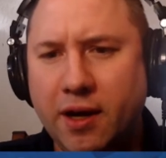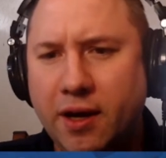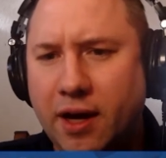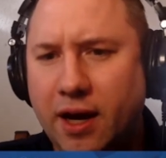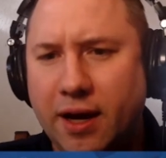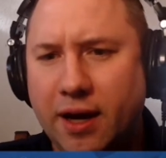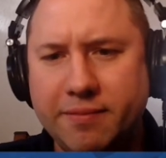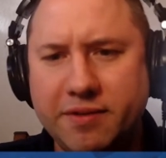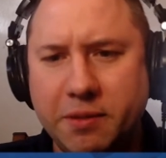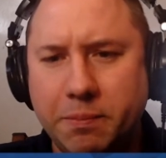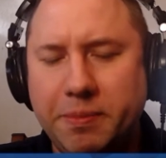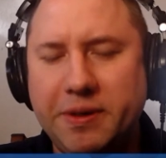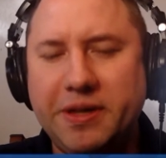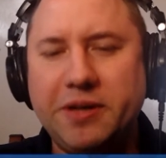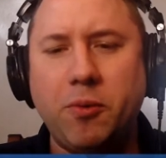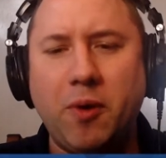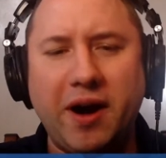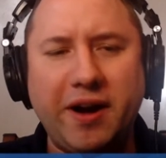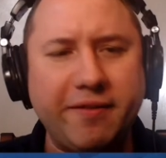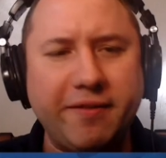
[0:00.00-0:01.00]
Uh, to be
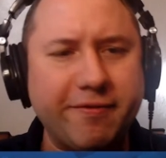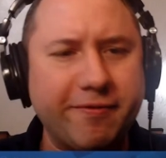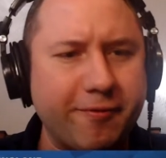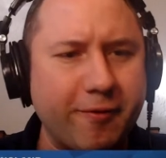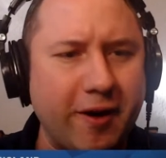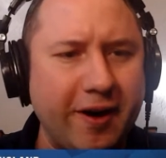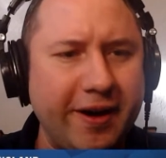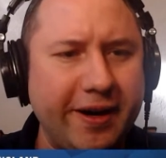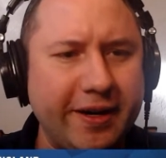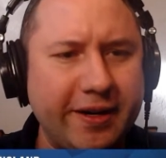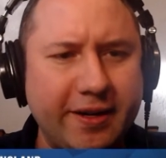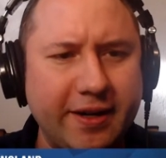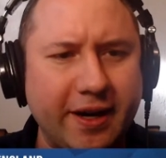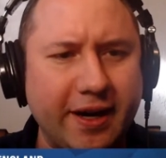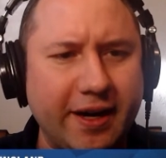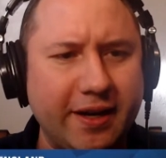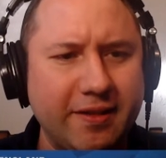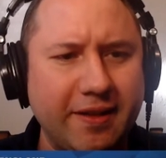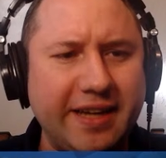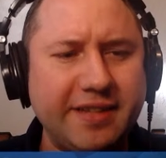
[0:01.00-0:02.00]
quite frank,
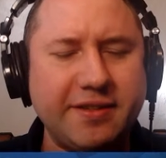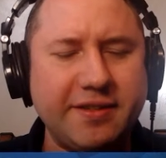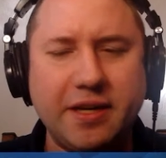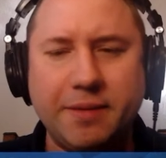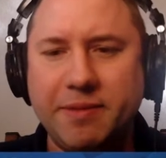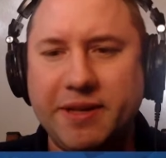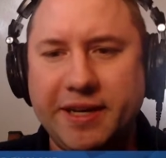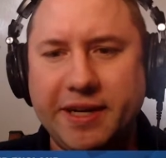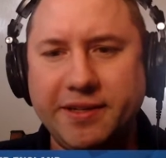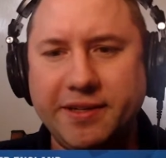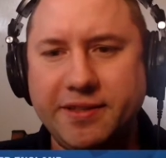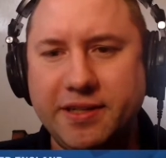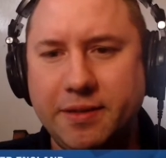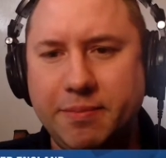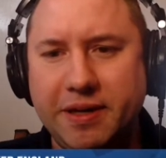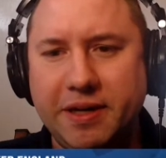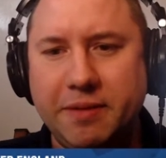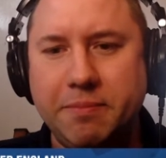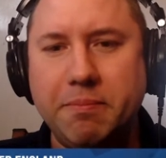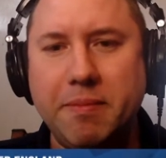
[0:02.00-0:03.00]
uh, last time the E C
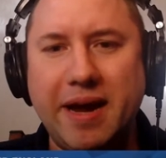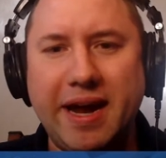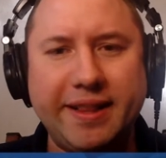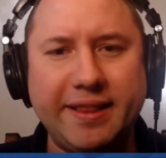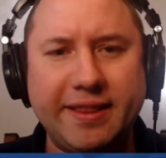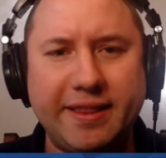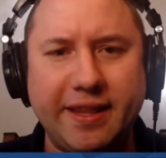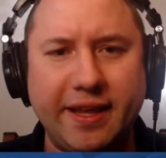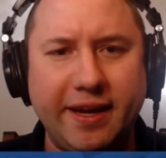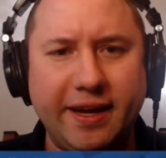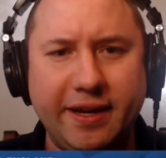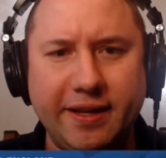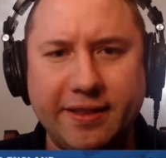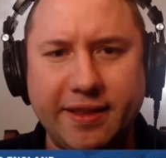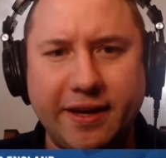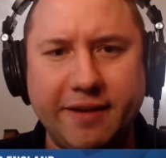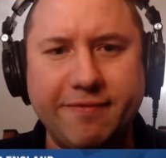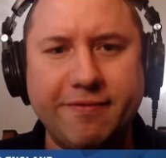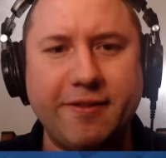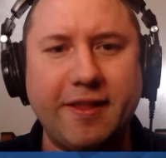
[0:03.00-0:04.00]
B met, they,
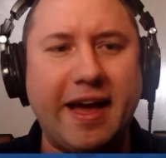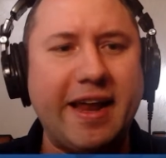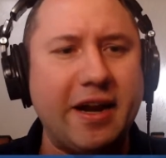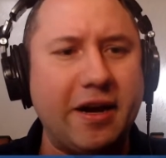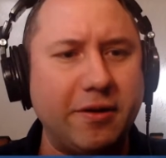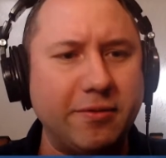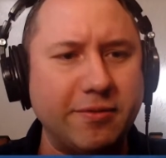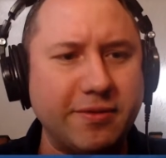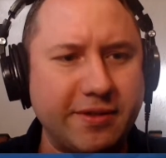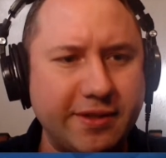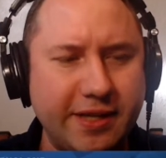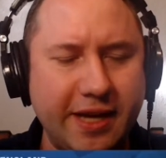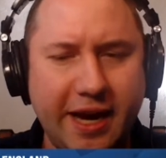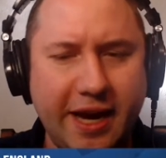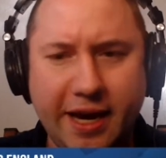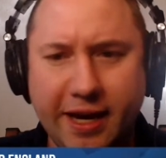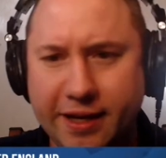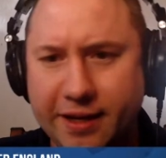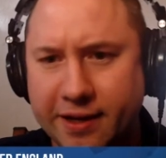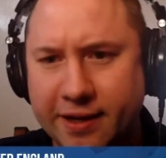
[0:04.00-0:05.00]
they flat out
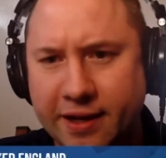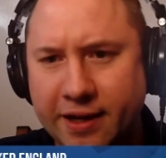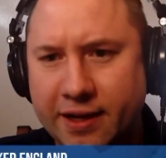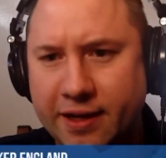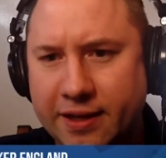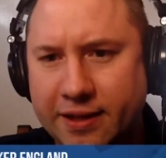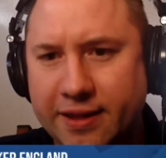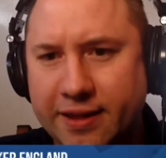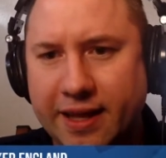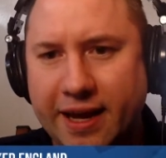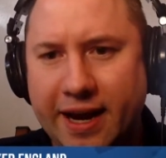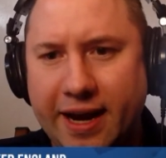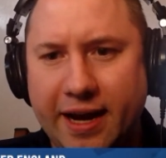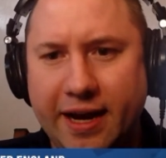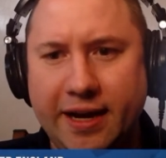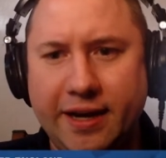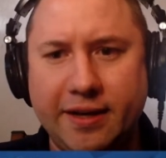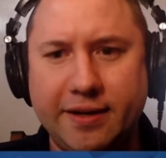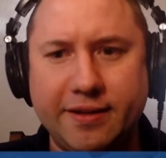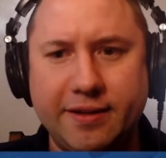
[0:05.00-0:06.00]
said
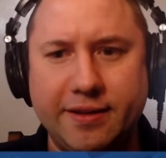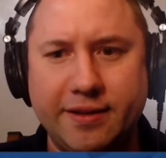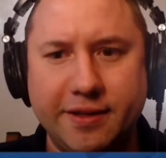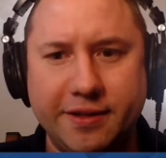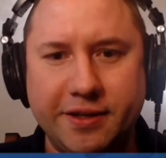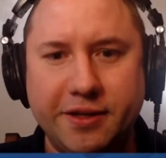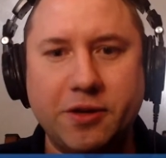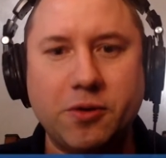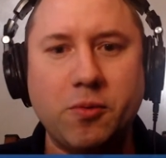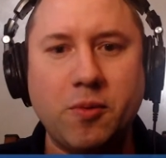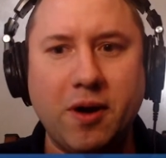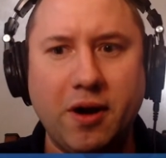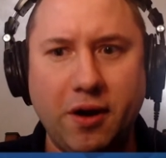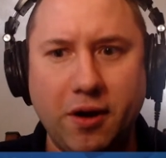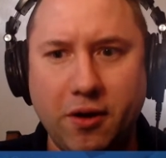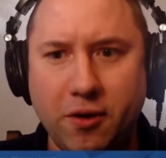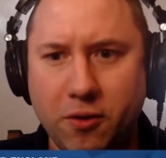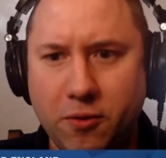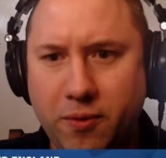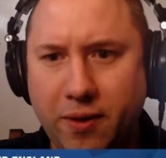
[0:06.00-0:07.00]
that the
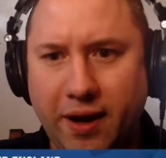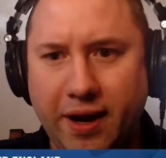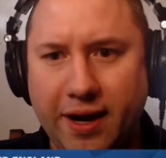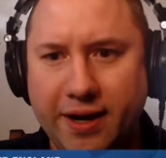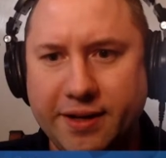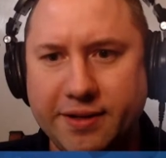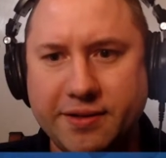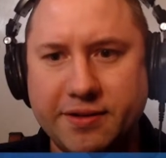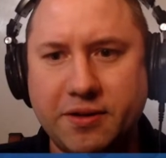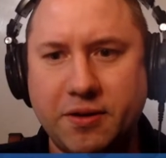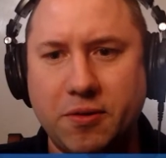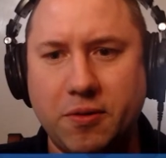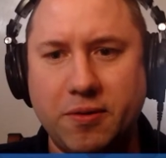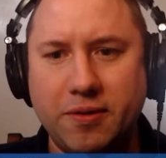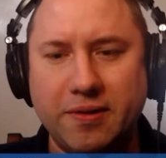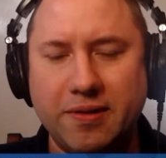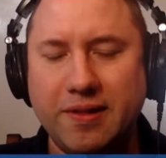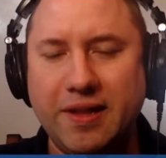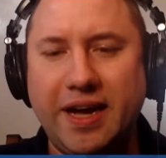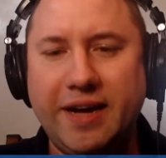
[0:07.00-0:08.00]
euro at its
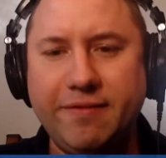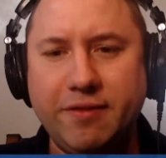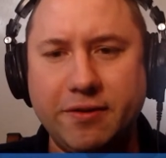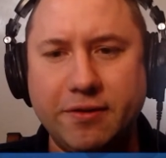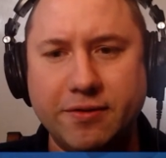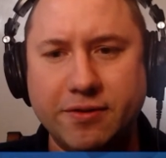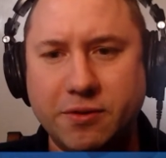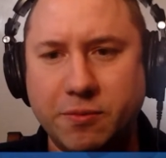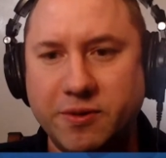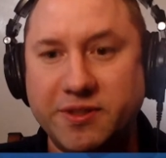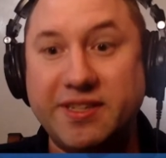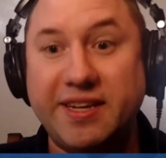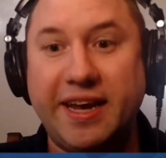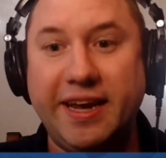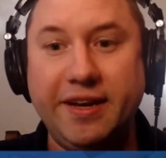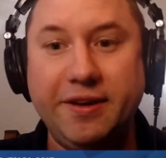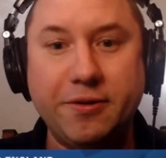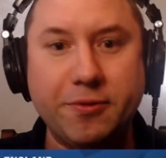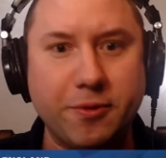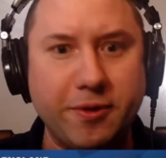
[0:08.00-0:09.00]
current levels was
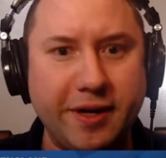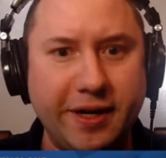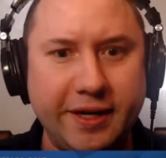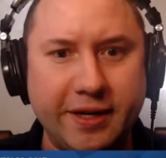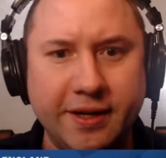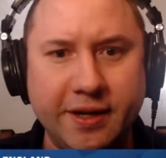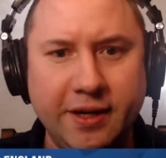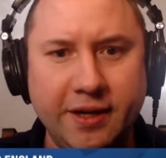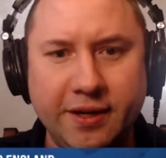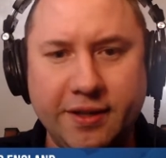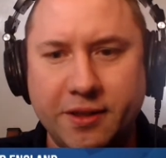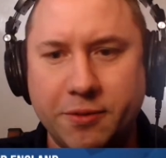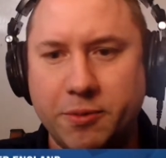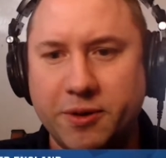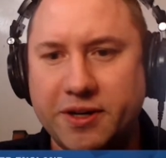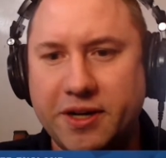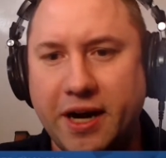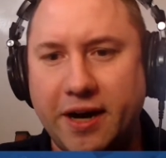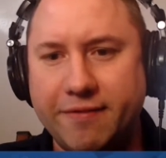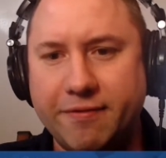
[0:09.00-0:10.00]
hindering the
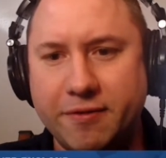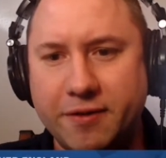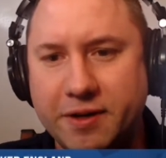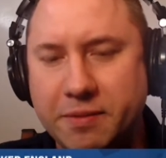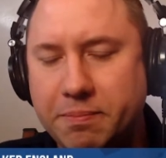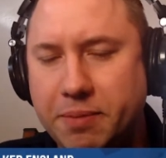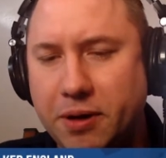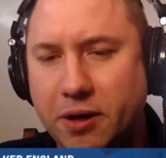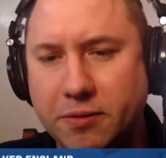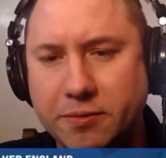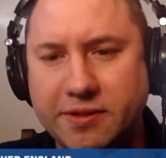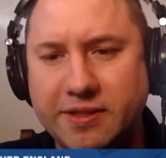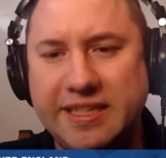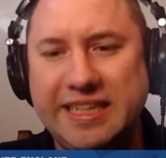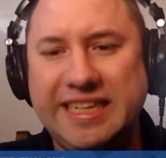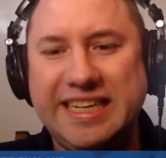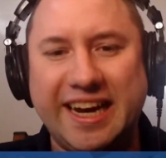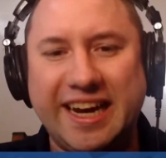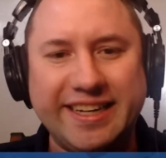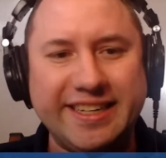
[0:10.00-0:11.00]
recovery post
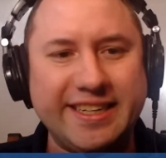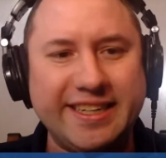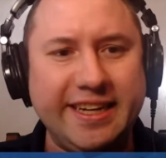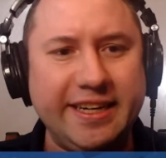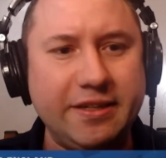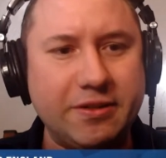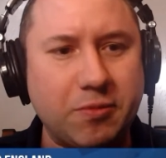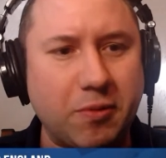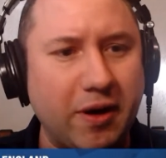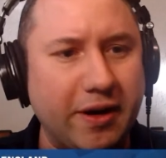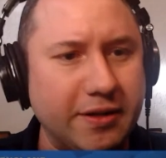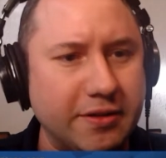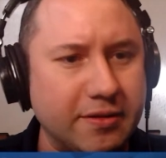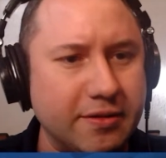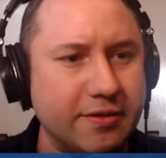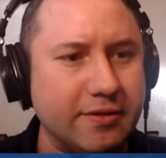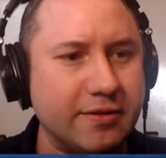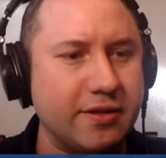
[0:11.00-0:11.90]
C nineteen crisis.